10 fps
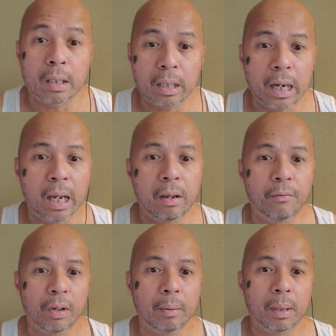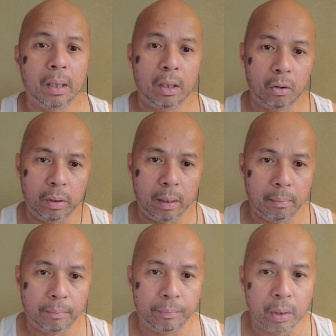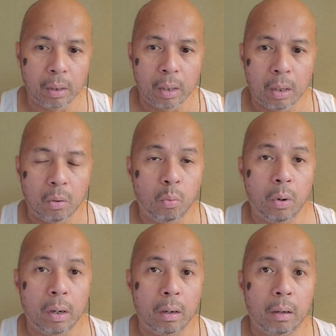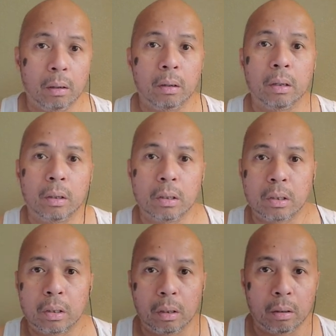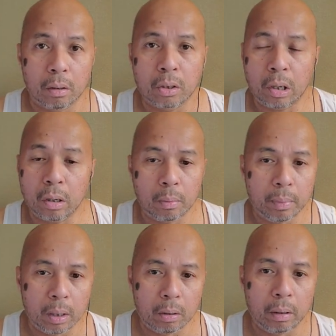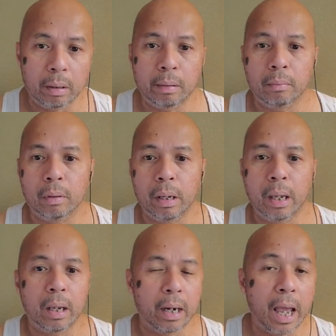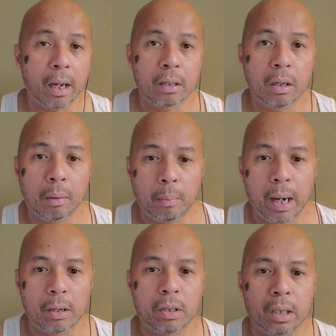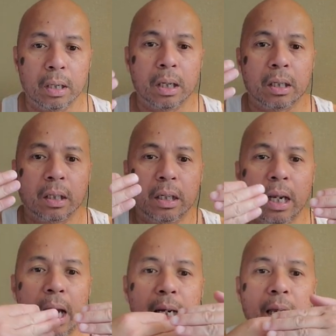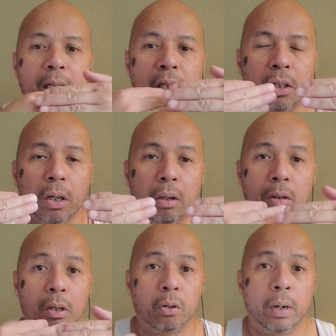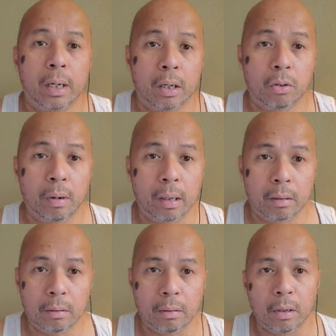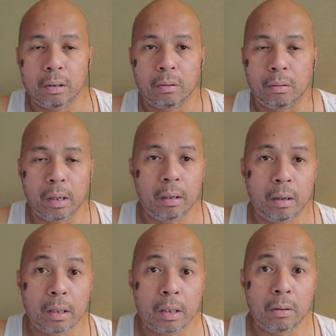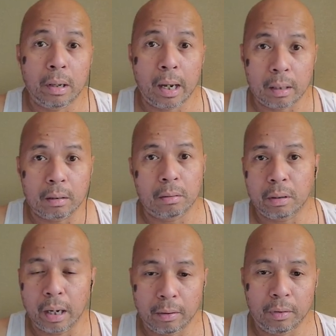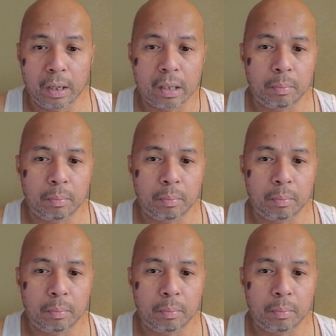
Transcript: sliding filament theory, where the sarcomere and actin and myosin slide against each other to create a contraction. So in a nutshell, that's kind of the